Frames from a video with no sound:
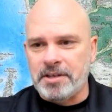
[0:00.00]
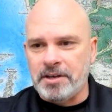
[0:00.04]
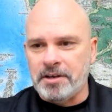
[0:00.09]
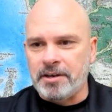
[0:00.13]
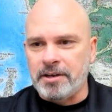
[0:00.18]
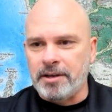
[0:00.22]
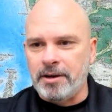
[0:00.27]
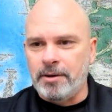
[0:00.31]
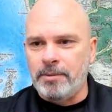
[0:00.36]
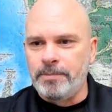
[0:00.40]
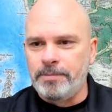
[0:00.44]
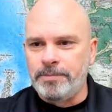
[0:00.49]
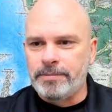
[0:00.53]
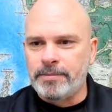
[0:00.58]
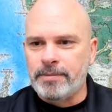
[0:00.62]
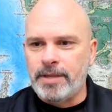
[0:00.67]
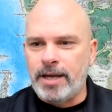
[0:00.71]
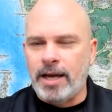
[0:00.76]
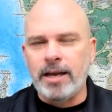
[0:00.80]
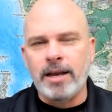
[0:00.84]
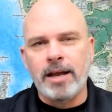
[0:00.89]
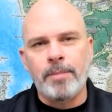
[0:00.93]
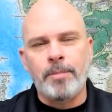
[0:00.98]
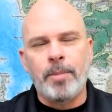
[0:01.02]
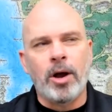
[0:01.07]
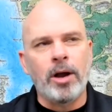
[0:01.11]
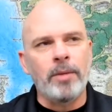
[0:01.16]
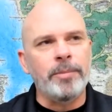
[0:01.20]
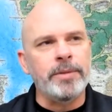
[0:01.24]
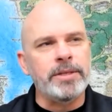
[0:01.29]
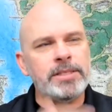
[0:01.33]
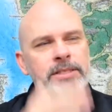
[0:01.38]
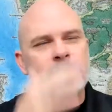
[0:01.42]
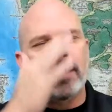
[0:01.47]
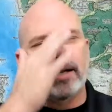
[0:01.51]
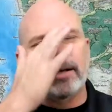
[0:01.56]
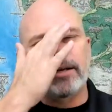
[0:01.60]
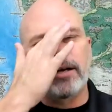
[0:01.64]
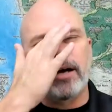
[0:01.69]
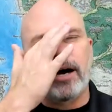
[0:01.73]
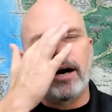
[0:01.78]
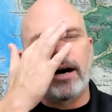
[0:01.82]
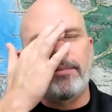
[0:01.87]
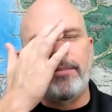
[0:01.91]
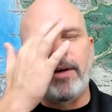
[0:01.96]
there you go
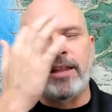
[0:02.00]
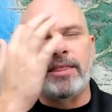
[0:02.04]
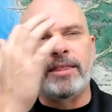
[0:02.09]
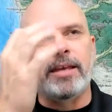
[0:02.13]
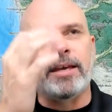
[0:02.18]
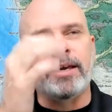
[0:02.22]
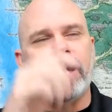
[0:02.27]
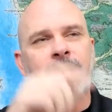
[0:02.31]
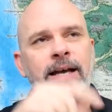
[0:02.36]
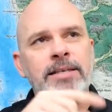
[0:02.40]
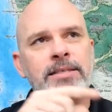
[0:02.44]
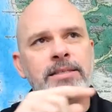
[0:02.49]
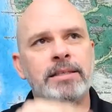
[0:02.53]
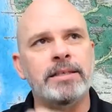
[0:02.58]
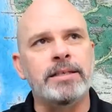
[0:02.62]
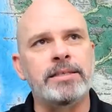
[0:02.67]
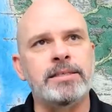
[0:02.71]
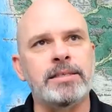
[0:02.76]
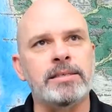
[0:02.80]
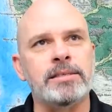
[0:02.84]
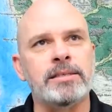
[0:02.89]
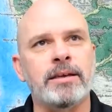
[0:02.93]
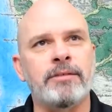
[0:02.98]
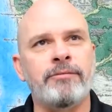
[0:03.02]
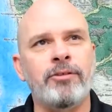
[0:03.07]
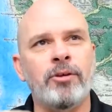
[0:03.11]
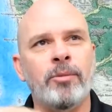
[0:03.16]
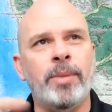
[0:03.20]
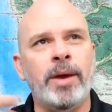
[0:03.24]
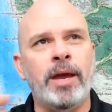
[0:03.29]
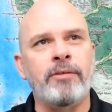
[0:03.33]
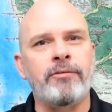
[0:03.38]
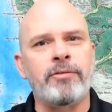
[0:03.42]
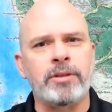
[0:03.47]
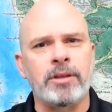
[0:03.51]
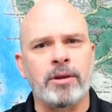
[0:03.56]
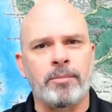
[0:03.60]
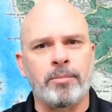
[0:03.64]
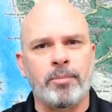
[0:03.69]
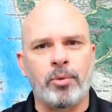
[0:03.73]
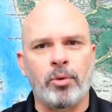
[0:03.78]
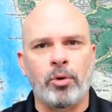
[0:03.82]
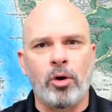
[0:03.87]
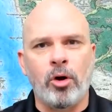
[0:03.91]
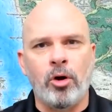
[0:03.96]
apartments.com i think has leases if you pay for their
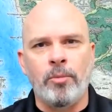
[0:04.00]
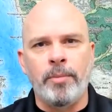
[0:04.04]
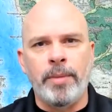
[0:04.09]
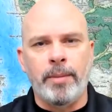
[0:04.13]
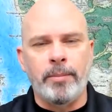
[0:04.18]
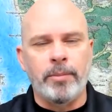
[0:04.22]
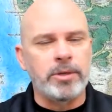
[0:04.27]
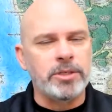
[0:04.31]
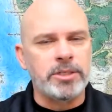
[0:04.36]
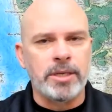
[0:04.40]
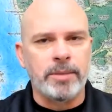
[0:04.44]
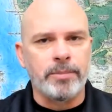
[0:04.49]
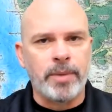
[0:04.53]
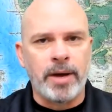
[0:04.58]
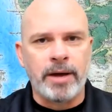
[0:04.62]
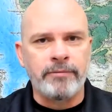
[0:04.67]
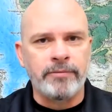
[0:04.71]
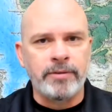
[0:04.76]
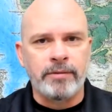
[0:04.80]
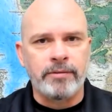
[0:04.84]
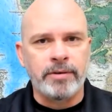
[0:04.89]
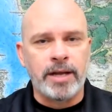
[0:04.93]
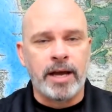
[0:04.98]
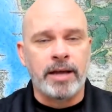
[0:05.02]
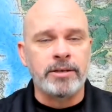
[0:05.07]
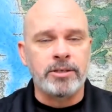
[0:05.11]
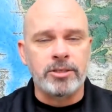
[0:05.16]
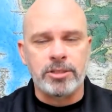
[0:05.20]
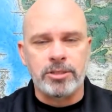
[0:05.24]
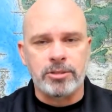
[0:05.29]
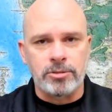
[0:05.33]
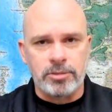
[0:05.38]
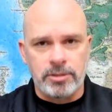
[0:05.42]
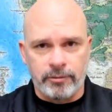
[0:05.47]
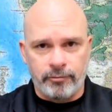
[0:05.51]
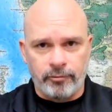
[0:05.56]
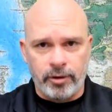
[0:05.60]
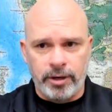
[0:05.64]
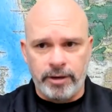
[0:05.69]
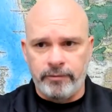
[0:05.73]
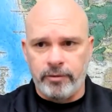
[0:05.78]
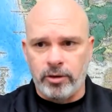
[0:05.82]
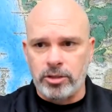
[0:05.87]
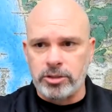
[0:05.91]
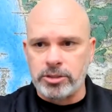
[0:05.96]
pro membership i've never i just use the
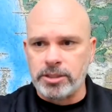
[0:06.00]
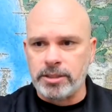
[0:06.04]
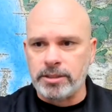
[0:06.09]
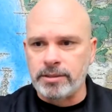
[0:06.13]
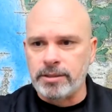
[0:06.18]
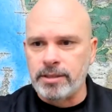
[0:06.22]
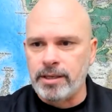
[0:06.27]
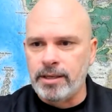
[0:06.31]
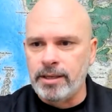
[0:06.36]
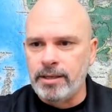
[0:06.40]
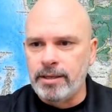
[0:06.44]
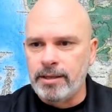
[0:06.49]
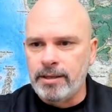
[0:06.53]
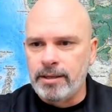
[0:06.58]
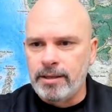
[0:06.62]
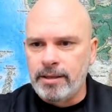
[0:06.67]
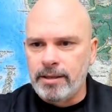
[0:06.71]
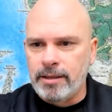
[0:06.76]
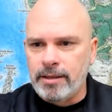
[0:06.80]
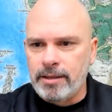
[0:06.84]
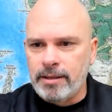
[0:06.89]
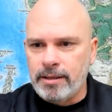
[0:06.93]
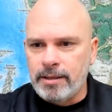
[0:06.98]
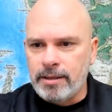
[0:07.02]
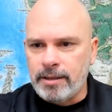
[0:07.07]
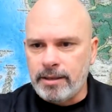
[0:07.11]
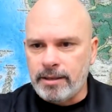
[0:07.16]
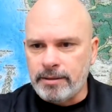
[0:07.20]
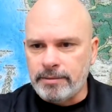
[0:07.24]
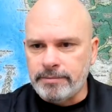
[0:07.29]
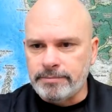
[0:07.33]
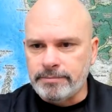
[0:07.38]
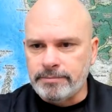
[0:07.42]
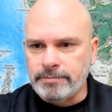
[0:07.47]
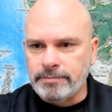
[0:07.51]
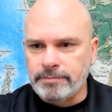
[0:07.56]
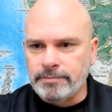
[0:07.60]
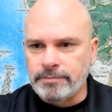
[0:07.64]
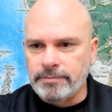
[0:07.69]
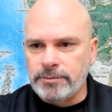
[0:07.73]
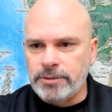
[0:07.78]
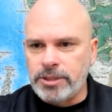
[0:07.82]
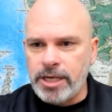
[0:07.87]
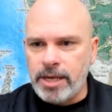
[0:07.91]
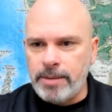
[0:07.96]
free version um,
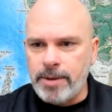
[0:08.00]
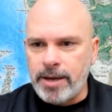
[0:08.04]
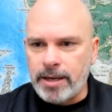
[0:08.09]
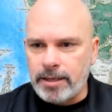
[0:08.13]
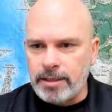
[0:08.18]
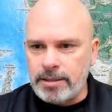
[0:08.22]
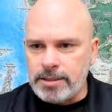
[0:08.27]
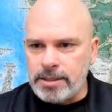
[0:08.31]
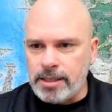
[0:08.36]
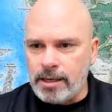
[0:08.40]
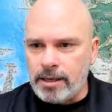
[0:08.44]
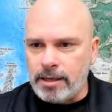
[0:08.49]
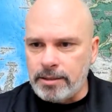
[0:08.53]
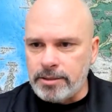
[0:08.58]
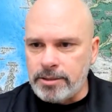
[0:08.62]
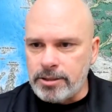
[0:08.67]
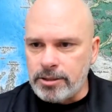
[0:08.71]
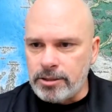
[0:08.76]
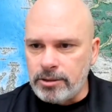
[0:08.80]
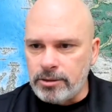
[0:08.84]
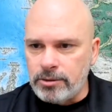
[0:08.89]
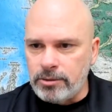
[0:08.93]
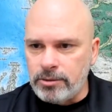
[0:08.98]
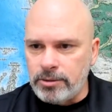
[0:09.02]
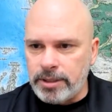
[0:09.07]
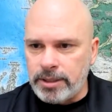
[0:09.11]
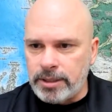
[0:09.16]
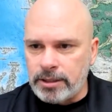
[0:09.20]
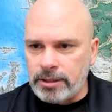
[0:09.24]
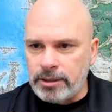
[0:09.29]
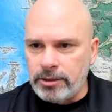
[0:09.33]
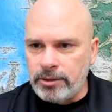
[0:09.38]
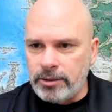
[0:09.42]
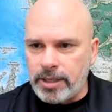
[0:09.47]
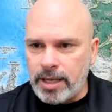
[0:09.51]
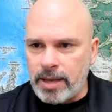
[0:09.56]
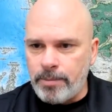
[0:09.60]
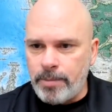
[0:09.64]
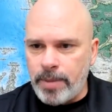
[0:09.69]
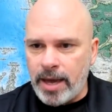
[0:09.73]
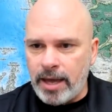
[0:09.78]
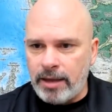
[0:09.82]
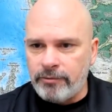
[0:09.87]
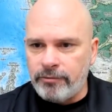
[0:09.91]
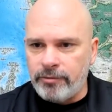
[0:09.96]
J Mackey, Dion, do you include a
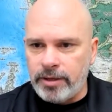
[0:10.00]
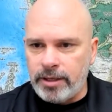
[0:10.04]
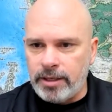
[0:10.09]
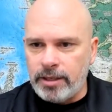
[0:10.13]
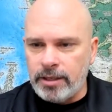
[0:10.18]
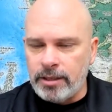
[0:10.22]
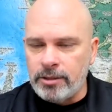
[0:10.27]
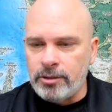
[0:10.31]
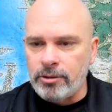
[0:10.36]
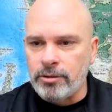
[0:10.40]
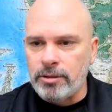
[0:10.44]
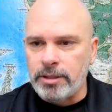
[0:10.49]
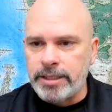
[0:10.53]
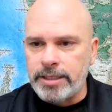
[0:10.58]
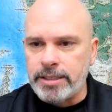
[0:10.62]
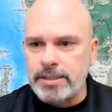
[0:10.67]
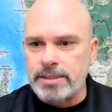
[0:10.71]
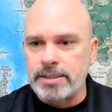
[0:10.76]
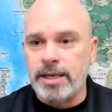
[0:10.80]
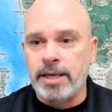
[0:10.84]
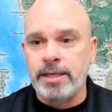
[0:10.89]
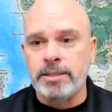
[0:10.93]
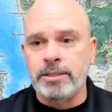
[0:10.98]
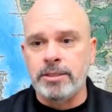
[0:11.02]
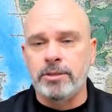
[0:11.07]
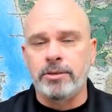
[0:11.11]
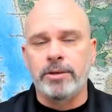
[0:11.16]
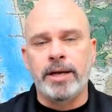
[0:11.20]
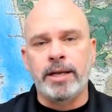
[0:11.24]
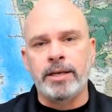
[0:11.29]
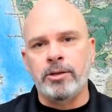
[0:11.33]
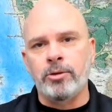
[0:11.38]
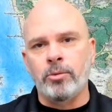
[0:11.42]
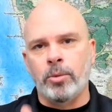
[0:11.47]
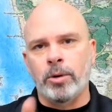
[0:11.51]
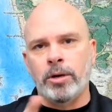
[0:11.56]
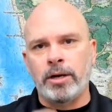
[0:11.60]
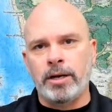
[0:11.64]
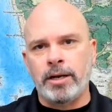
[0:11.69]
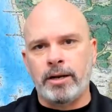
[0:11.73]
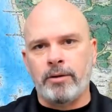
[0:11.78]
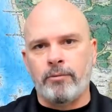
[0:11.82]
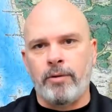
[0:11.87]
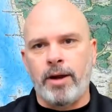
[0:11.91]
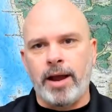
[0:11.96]
pet fee in your lease? I do, and you
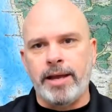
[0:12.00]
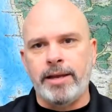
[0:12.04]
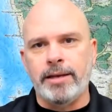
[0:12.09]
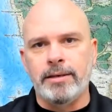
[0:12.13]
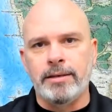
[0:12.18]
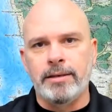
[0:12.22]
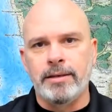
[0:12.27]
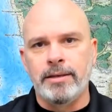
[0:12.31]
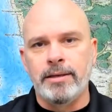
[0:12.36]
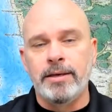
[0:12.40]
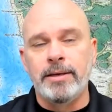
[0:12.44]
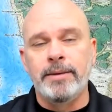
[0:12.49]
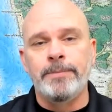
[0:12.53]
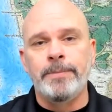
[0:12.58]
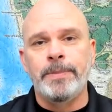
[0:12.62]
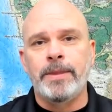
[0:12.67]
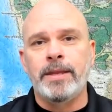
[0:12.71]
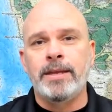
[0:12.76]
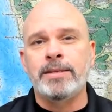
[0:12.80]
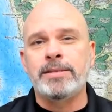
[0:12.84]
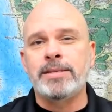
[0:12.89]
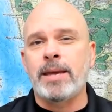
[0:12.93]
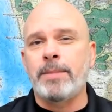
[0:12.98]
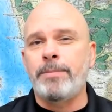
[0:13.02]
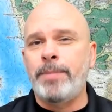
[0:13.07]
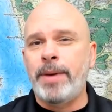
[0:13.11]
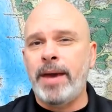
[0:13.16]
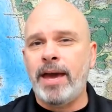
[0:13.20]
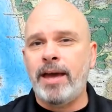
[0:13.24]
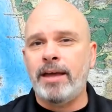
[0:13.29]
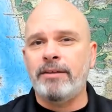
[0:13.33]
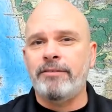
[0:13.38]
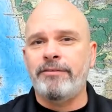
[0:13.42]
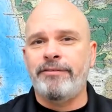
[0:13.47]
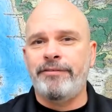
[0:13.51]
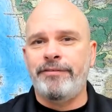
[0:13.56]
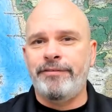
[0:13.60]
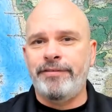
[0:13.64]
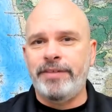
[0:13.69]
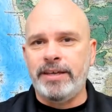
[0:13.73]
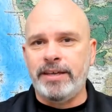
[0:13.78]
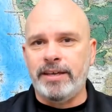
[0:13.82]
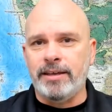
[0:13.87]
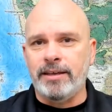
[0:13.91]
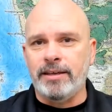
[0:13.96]
worded it right. It is a pet
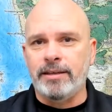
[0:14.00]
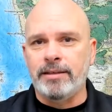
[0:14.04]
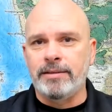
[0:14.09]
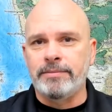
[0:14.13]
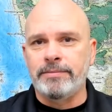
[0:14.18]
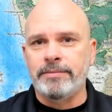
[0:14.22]
fee.